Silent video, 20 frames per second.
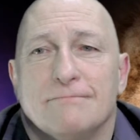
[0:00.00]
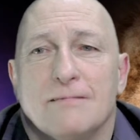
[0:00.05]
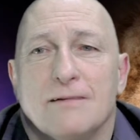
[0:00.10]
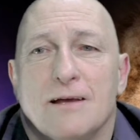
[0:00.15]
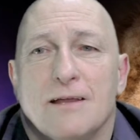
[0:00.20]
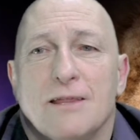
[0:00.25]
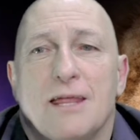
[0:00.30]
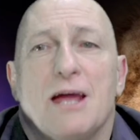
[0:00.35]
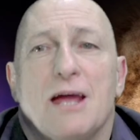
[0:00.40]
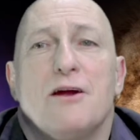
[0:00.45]

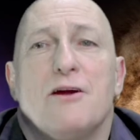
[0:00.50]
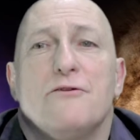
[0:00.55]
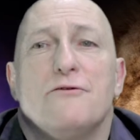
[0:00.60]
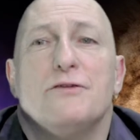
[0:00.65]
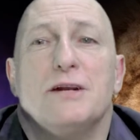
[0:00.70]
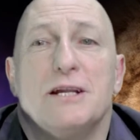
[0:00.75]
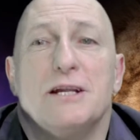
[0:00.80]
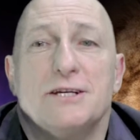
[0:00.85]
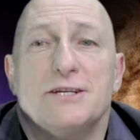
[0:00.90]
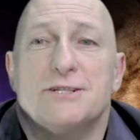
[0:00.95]
Thank you for
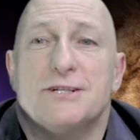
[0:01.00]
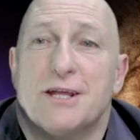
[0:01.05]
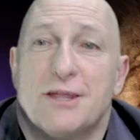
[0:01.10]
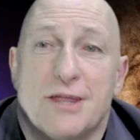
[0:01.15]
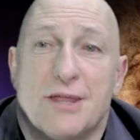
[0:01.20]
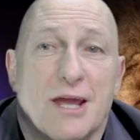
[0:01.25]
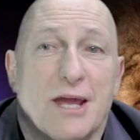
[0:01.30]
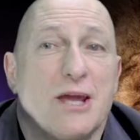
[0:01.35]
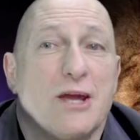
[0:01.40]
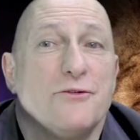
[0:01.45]
listening.
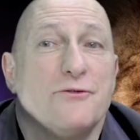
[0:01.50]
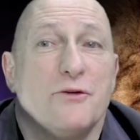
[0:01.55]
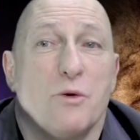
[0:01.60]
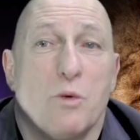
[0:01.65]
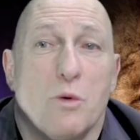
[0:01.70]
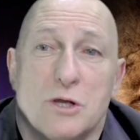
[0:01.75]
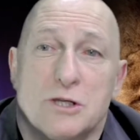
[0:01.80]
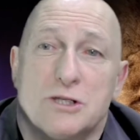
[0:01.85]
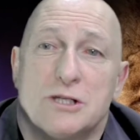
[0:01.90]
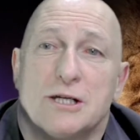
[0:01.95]
Thank you for
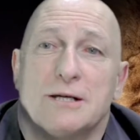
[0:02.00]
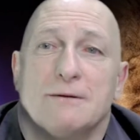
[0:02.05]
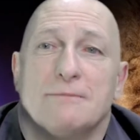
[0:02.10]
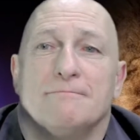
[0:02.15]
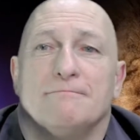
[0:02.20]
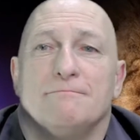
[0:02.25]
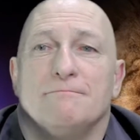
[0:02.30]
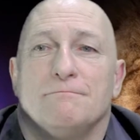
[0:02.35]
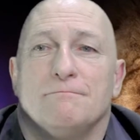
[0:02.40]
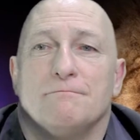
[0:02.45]
watching.
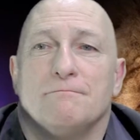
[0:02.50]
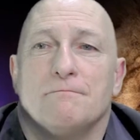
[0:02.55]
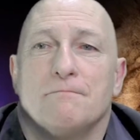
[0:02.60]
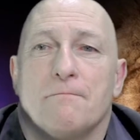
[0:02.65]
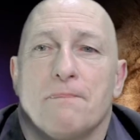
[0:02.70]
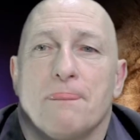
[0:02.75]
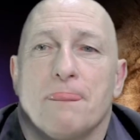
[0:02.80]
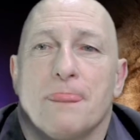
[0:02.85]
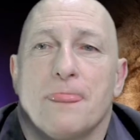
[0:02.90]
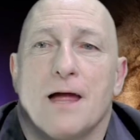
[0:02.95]

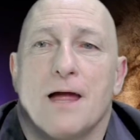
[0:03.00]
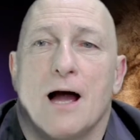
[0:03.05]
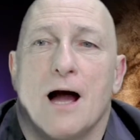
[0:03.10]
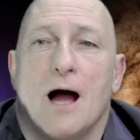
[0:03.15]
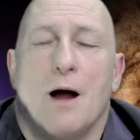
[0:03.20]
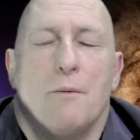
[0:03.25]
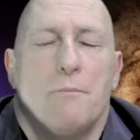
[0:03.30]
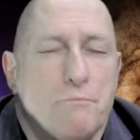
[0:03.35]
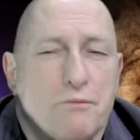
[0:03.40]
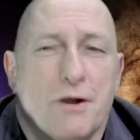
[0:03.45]

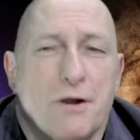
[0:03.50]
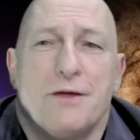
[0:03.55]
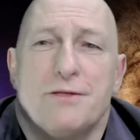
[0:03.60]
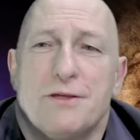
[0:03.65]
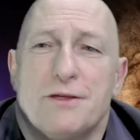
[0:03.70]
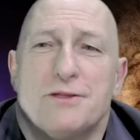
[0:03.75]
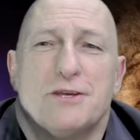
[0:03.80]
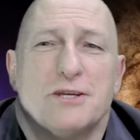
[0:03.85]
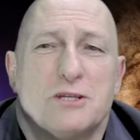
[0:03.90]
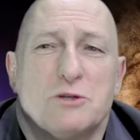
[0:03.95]
I pray
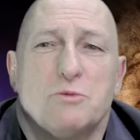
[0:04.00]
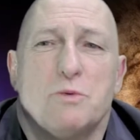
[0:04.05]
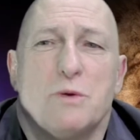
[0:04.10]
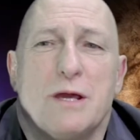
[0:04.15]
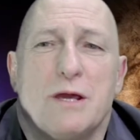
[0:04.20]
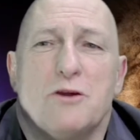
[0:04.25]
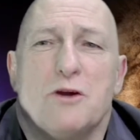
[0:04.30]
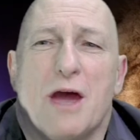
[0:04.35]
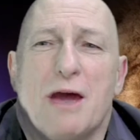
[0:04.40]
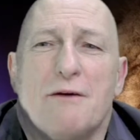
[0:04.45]
that this
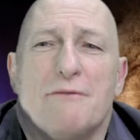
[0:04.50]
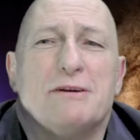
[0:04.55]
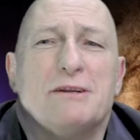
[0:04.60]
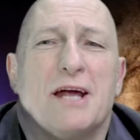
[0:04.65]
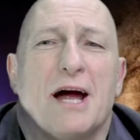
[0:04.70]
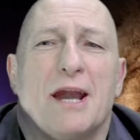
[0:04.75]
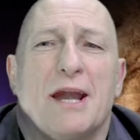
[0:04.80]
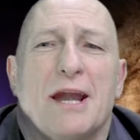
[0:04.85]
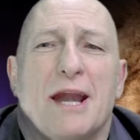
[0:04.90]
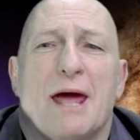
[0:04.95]
week you have a
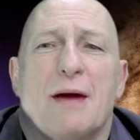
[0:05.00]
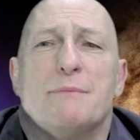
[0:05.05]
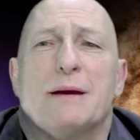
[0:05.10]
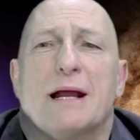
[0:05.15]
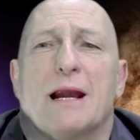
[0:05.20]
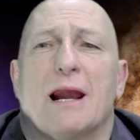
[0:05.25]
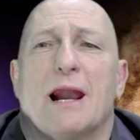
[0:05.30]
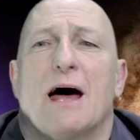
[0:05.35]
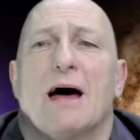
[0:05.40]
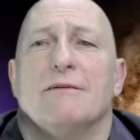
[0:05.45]

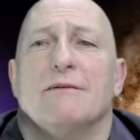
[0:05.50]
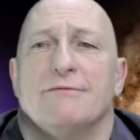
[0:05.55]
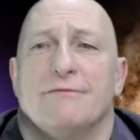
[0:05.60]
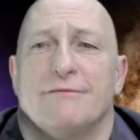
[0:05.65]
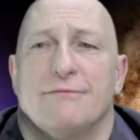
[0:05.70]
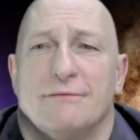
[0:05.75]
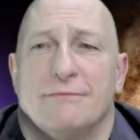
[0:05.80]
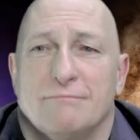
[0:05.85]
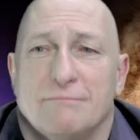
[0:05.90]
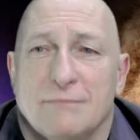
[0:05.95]
dynamic
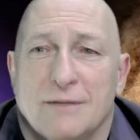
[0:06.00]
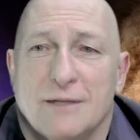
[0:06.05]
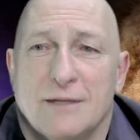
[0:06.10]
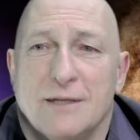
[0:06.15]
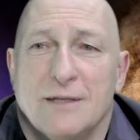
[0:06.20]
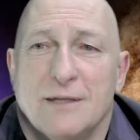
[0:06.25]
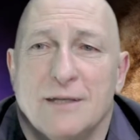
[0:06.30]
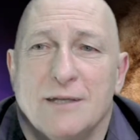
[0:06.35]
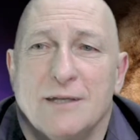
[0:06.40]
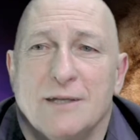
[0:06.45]
life.
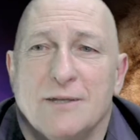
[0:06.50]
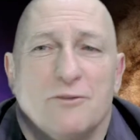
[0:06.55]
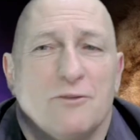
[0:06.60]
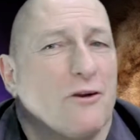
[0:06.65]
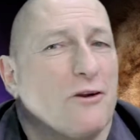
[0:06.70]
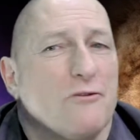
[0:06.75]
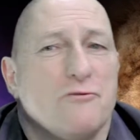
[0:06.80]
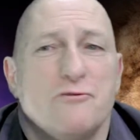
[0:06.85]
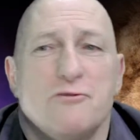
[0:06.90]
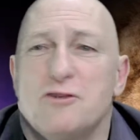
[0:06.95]
Not
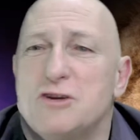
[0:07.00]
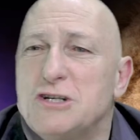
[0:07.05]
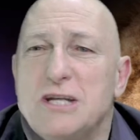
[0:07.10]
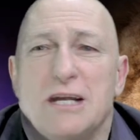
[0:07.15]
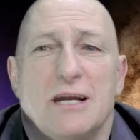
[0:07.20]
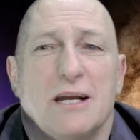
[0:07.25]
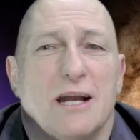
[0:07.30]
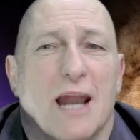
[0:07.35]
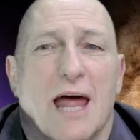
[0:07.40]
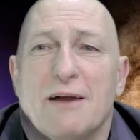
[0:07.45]
a
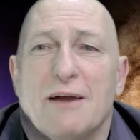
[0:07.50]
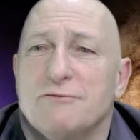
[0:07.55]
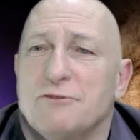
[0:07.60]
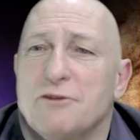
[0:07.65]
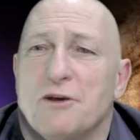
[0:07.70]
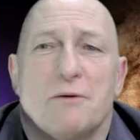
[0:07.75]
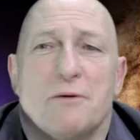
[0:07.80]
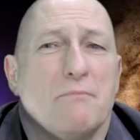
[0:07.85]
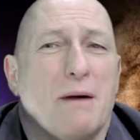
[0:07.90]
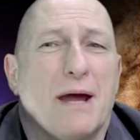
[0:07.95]
routine life,
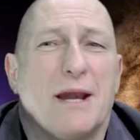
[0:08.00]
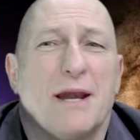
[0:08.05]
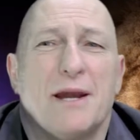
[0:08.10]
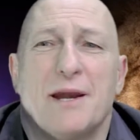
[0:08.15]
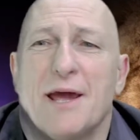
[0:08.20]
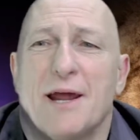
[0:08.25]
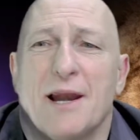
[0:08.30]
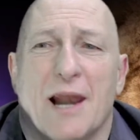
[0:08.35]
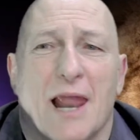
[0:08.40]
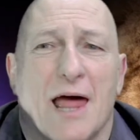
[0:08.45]
not a
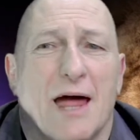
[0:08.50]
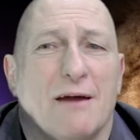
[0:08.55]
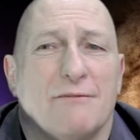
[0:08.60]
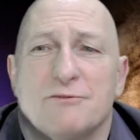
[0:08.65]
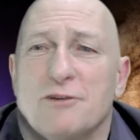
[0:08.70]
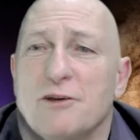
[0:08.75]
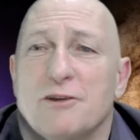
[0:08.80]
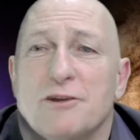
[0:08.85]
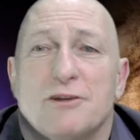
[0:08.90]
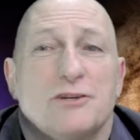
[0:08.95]
mundane life,
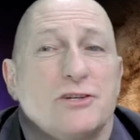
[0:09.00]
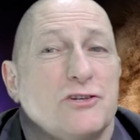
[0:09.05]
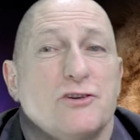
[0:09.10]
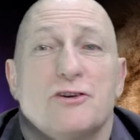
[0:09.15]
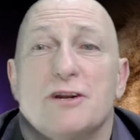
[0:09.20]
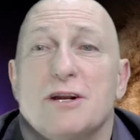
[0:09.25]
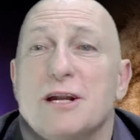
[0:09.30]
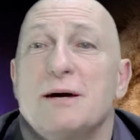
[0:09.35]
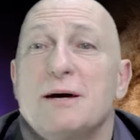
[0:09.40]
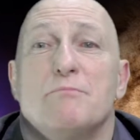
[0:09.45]
not a,
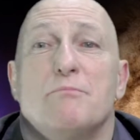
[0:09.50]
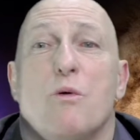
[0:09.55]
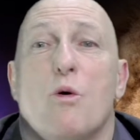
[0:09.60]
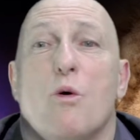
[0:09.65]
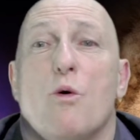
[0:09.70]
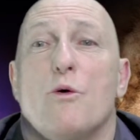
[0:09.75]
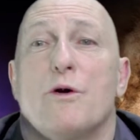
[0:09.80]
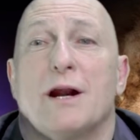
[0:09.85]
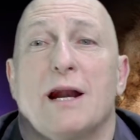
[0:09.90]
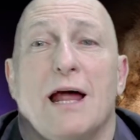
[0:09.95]
certainly a
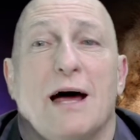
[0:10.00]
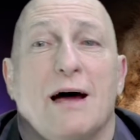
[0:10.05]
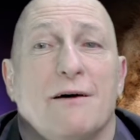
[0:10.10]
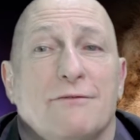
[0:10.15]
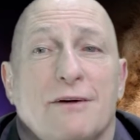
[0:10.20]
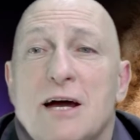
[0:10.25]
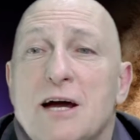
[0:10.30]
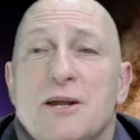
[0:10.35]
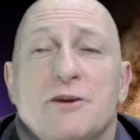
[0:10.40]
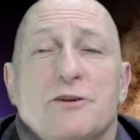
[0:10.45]
boring
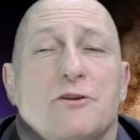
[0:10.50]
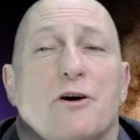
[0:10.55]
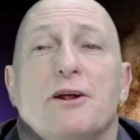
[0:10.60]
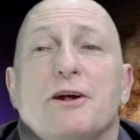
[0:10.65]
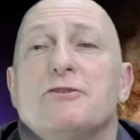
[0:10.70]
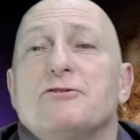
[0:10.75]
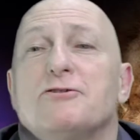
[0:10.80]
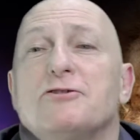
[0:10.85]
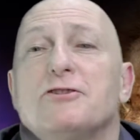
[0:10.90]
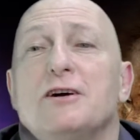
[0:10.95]
life, not a
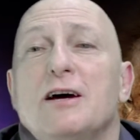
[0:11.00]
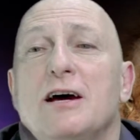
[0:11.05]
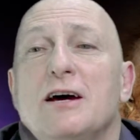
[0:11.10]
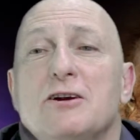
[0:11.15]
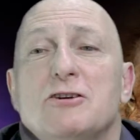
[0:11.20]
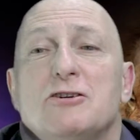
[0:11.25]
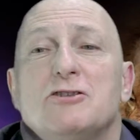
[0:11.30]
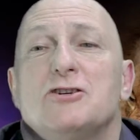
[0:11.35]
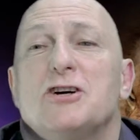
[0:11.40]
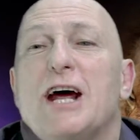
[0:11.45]
tra
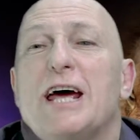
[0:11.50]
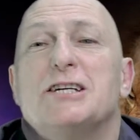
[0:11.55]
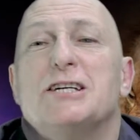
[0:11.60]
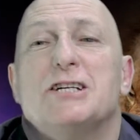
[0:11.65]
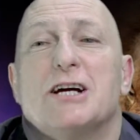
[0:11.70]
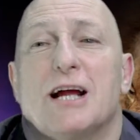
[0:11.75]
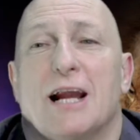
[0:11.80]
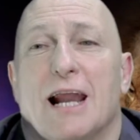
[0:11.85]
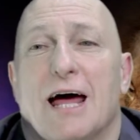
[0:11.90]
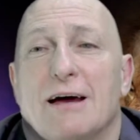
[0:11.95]

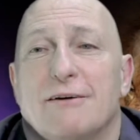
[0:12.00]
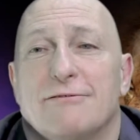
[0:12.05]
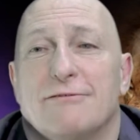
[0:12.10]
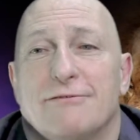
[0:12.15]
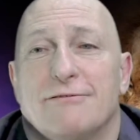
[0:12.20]
tragic life